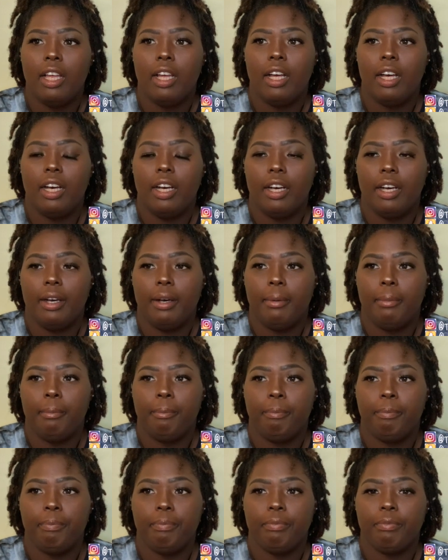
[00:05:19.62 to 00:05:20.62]

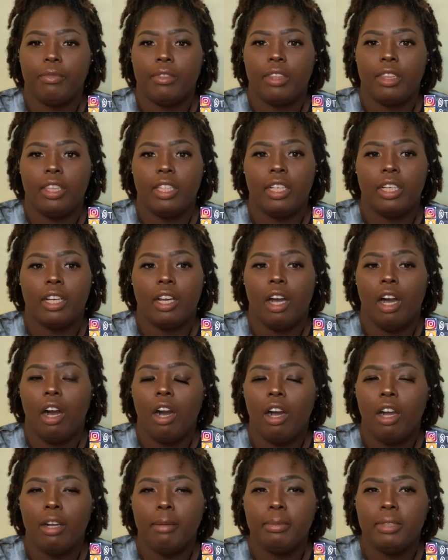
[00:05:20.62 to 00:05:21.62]
Um, the
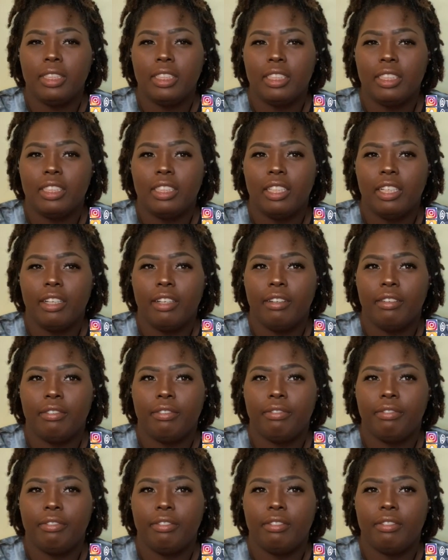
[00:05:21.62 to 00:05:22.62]
carbs and stuff
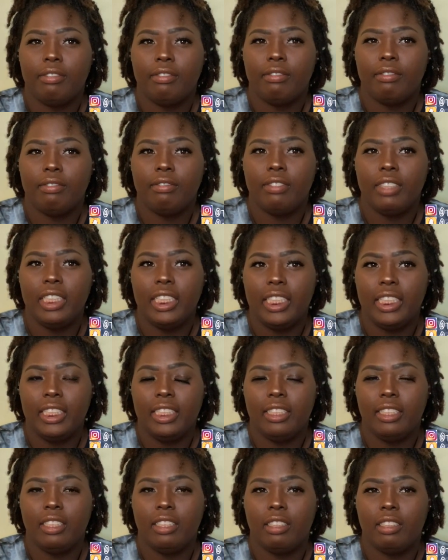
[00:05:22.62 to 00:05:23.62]

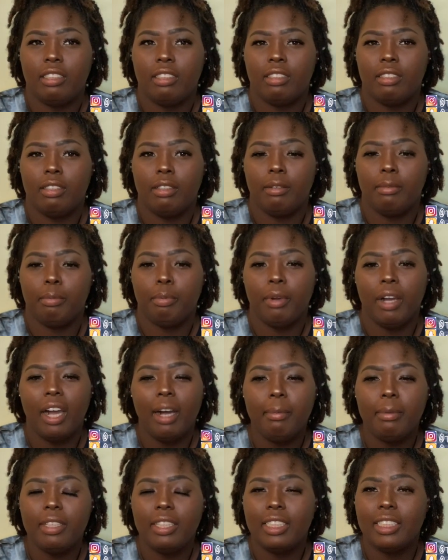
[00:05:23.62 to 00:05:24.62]
is
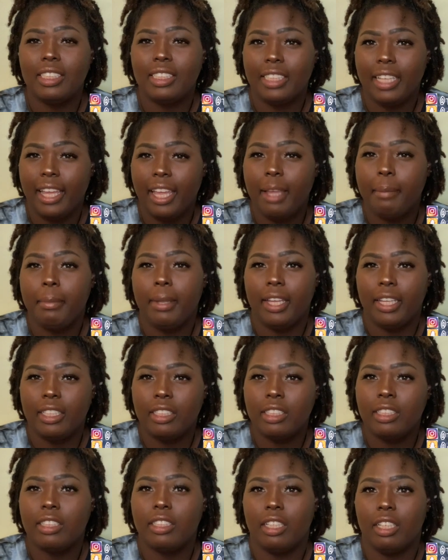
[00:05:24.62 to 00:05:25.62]
probably the same
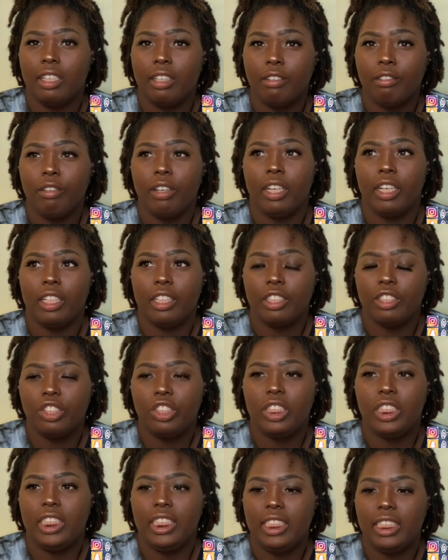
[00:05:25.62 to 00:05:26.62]
as a regular
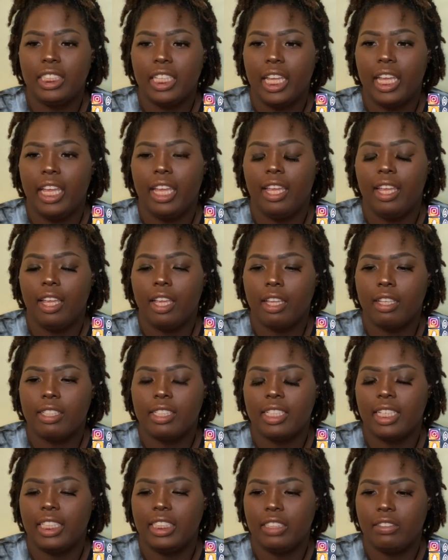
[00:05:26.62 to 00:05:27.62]
cheesecake,
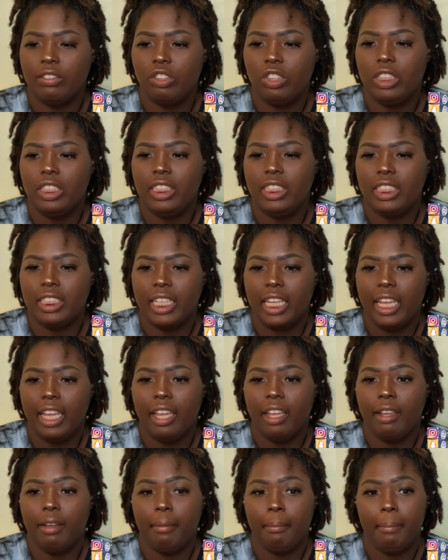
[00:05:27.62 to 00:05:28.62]
slice of
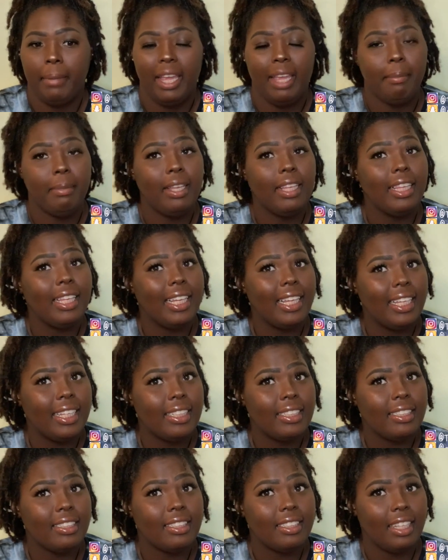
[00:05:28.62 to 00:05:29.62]
cheesecake, maybe
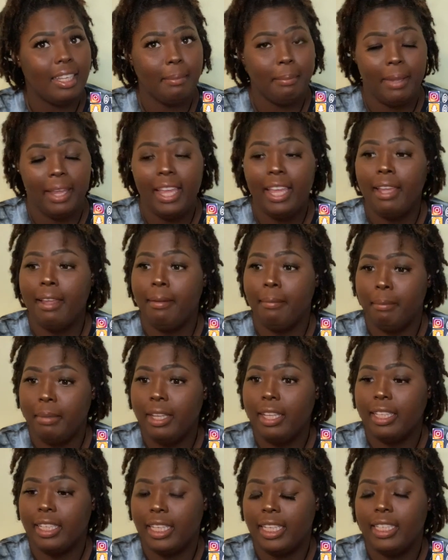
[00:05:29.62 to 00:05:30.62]
less. It may be
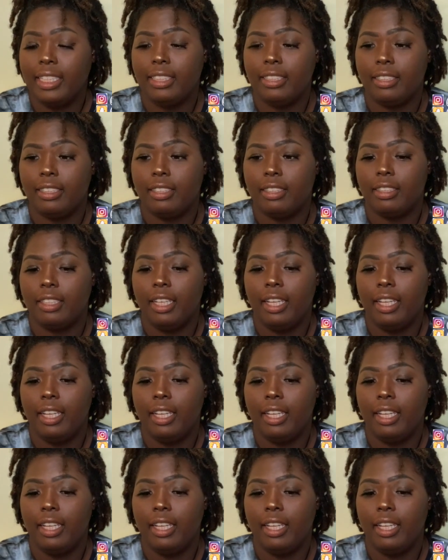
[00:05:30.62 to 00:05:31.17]
less,